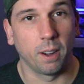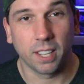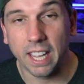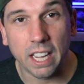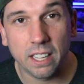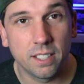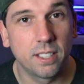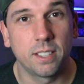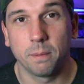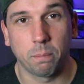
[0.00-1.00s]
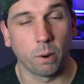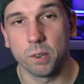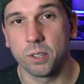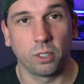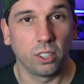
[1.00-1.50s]
kids,
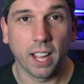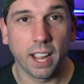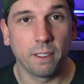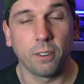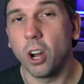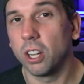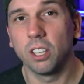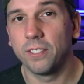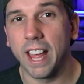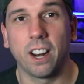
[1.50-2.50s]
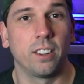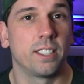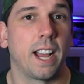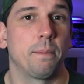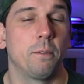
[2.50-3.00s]
personal life, all of that on
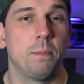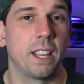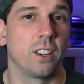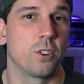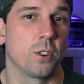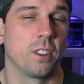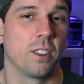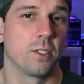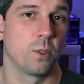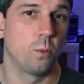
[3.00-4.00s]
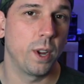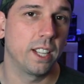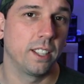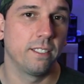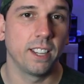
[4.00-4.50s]
top of making sure that there's a
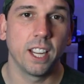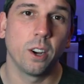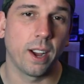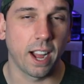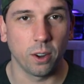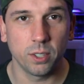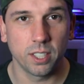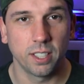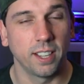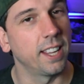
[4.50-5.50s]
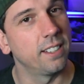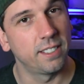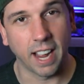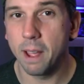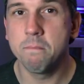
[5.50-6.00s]
weekly video out.
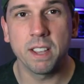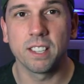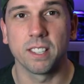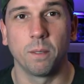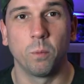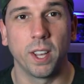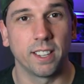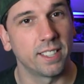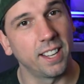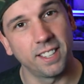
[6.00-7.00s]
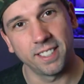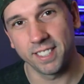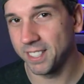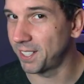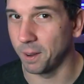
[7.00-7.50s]
And I miss some weeks,
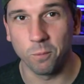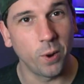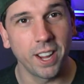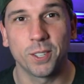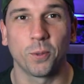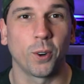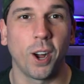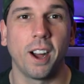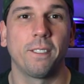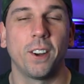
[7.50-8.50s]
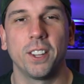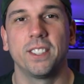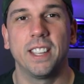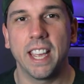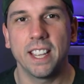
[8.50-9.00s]
and some weeks were off
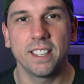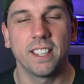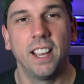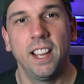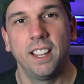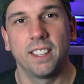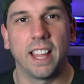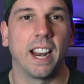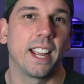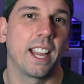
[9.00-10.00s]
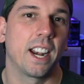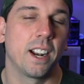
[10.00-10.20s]
on days that I got it